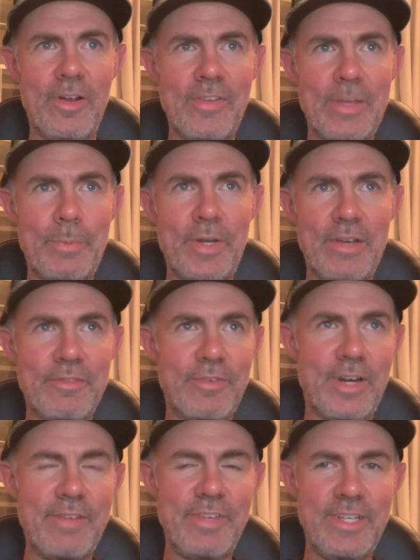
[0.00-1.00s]
and they put it in
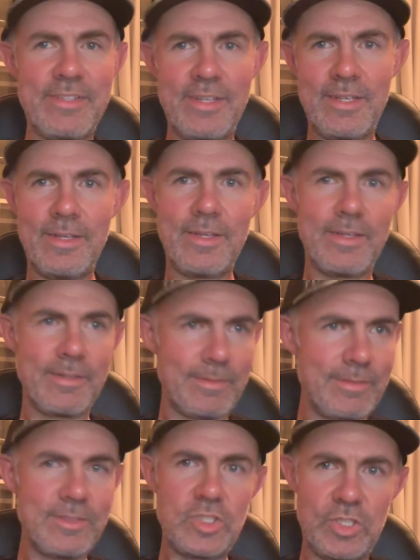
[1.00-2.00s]
front of it.
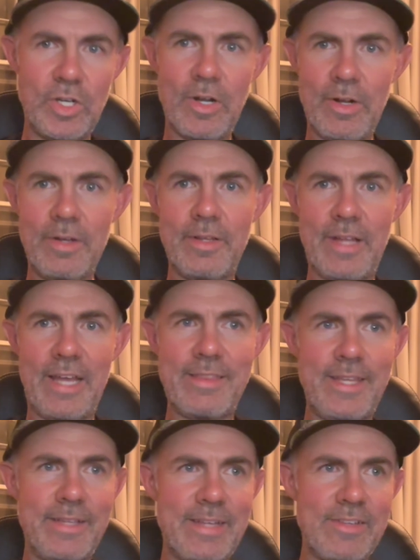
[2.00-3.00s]
Sure, I
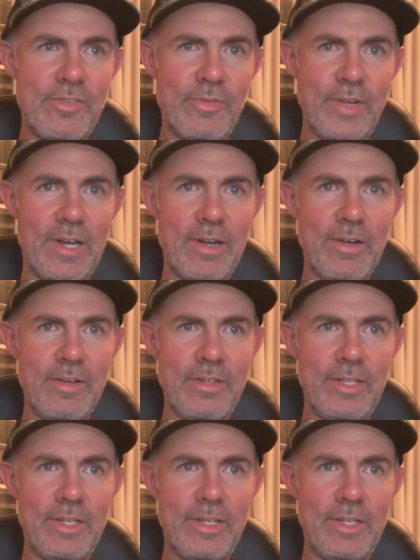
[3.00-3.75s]
think that's fair.